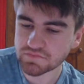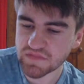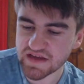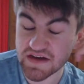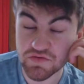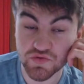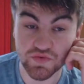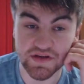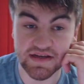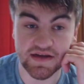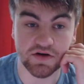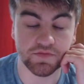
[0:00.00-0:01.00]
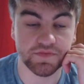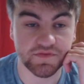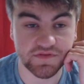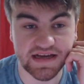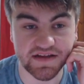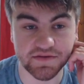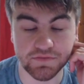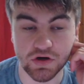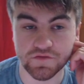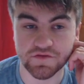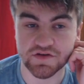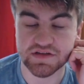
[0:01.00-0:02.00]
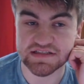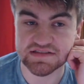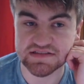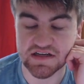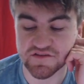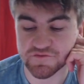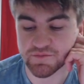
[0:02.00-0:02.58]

that would really help getting Moffat and stuff.